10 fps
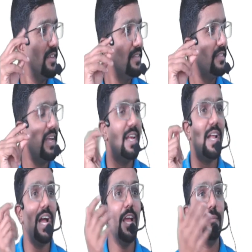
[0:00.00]

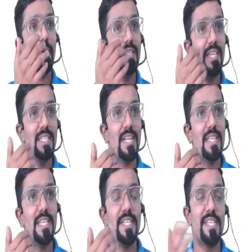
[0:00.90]
Sir, I have purchased an
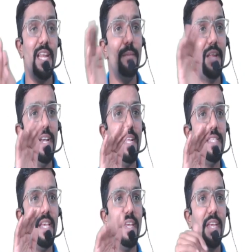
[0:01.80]
asset, claimed
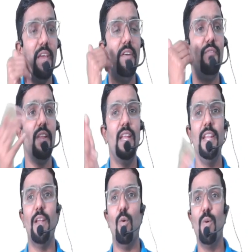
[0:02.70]
ITC, gave it
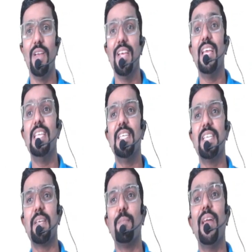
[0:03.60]
freely now. Is it
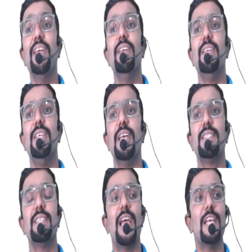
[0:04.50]
a supply?
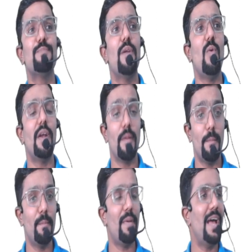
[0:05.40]
Yes. As per what?
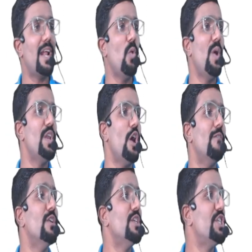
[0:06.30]
Para 1
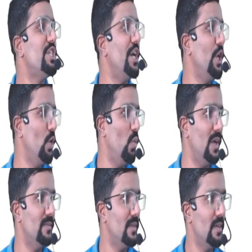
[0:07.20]
of Schedule
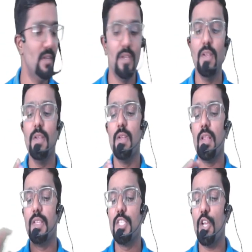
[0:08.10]
1.
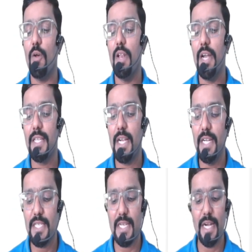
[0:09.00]
Chalo, let us
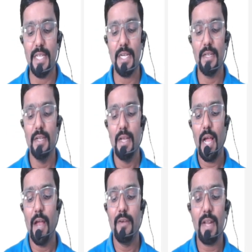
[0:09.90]
understand that.
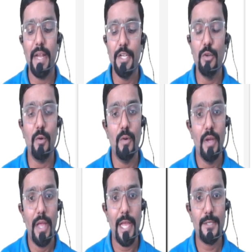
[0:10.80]
I have tried to
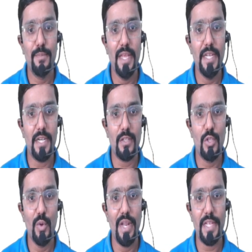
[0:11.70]
explain
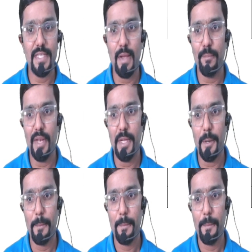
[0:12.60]
it through an example here.